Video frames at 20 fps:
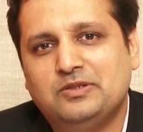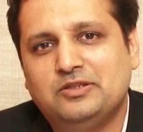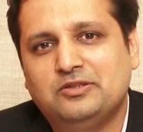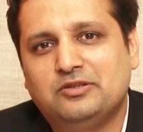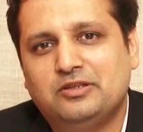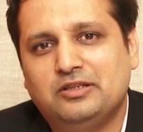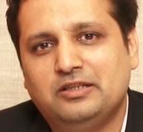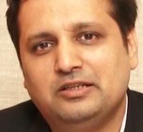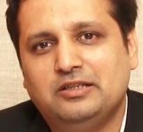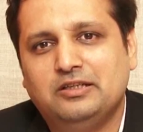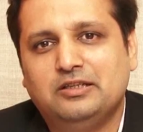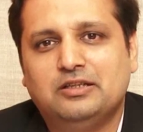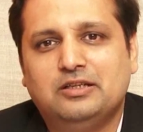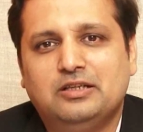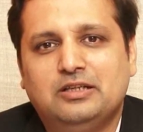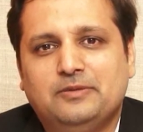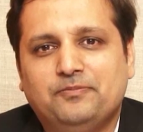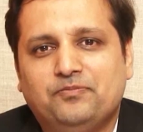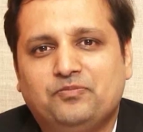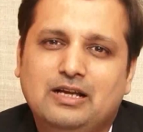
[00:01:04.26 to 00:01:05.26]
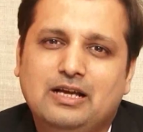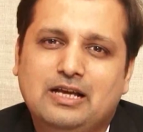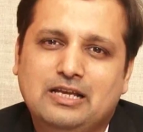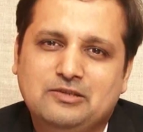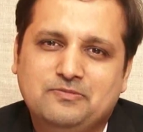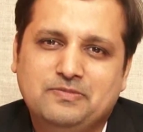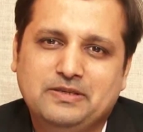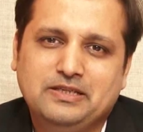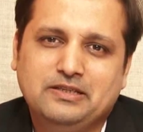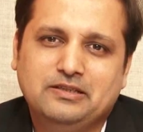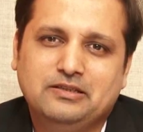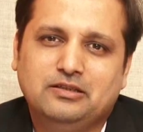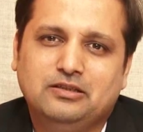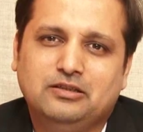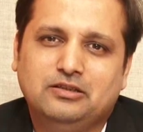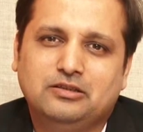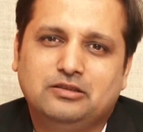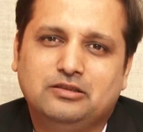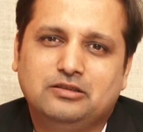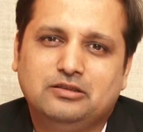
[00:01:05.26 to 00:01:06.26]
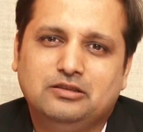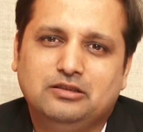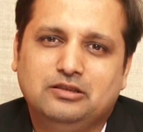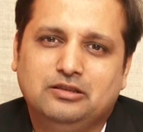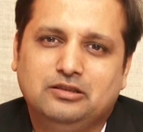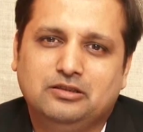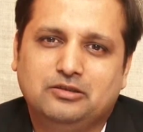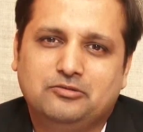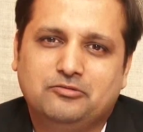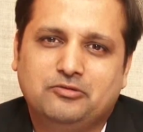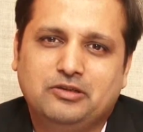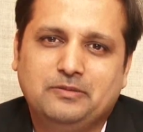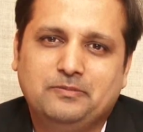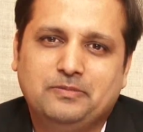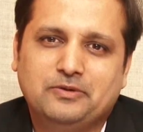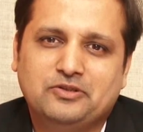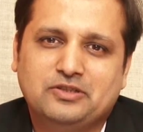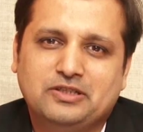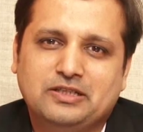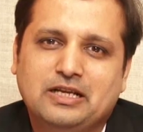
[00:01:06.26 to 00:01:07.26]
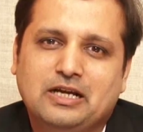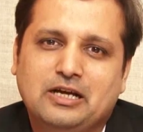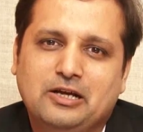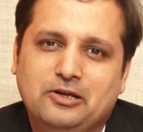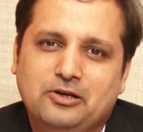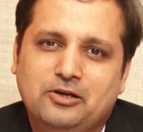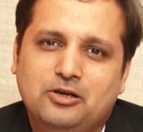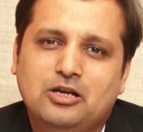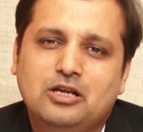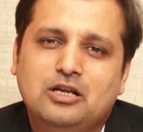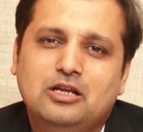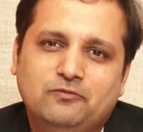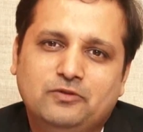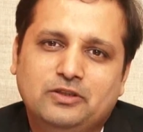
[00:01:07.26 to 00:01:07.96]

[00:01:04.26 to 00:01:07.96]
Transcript: been three has been uh, uh, three uh, percent higher.